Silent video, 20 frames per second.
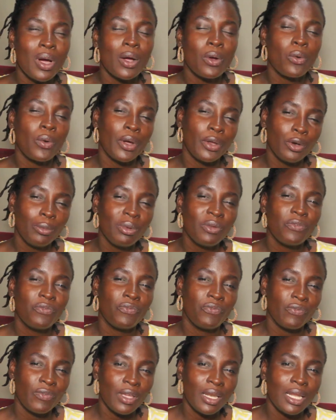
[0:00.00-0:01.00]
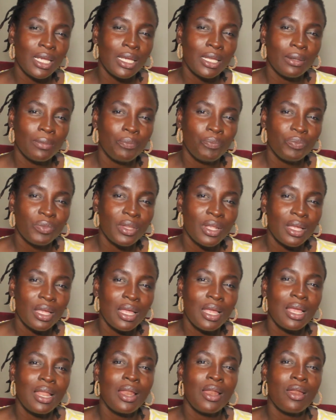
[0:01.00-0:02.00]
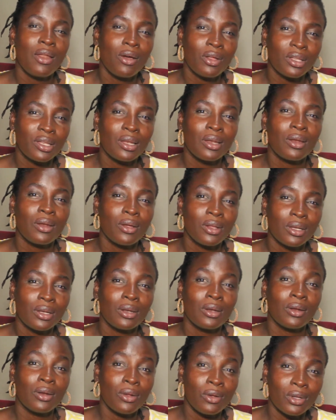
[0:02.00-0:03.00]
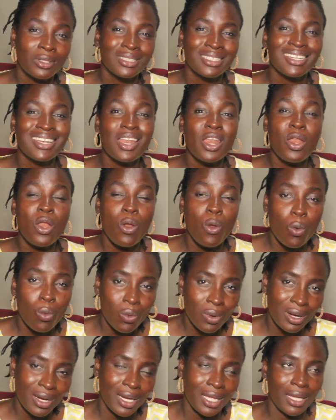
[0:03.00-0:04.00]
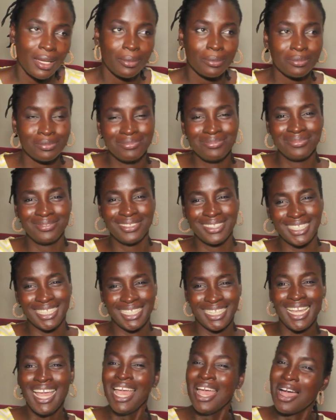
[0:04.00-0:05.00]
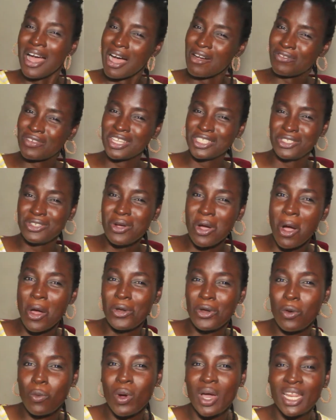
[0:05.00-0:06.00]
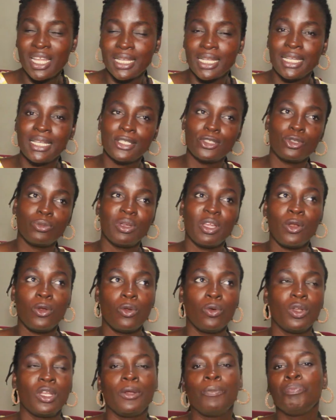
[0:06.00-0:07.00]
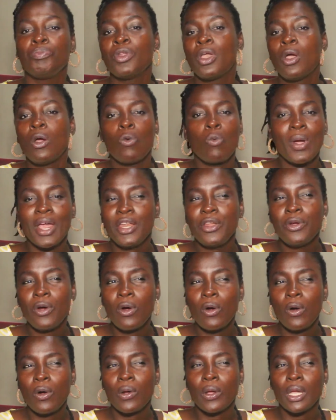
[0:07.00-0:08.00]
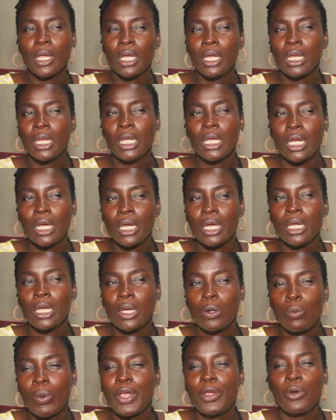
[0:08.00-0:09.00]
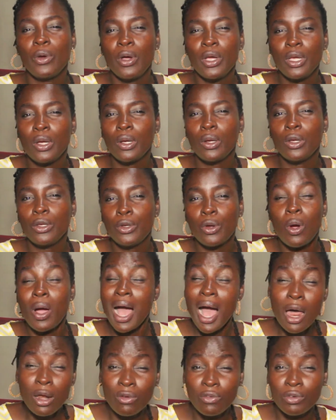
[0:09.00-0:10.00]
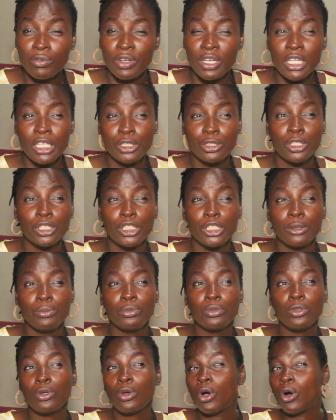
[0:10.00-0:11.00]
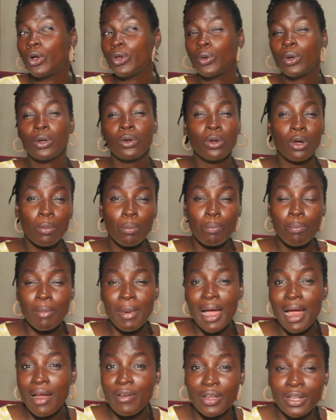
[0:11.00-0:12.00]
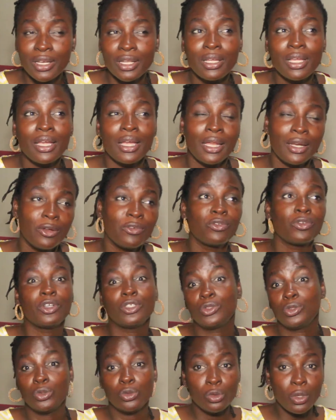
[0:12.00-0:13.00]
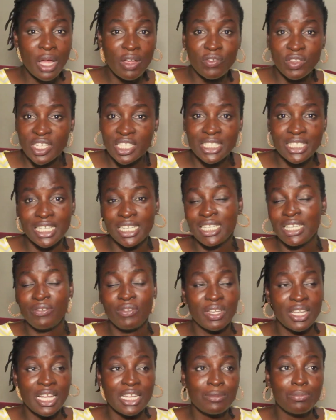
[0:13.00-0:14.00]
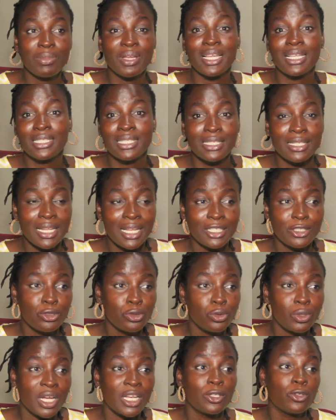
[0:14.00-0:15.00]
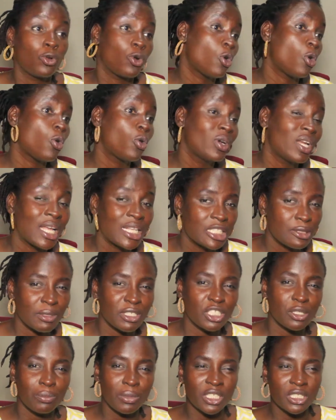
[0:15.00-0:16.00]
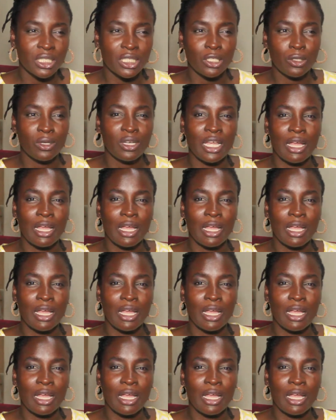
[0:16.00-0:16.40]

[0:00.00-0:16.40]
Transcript: are going to be feeling a lot lonely. Of course, you all know what it is to be lonely. When you're out of a relationship, or you are not married, and of course you do not have any significant person that you can call that special person in your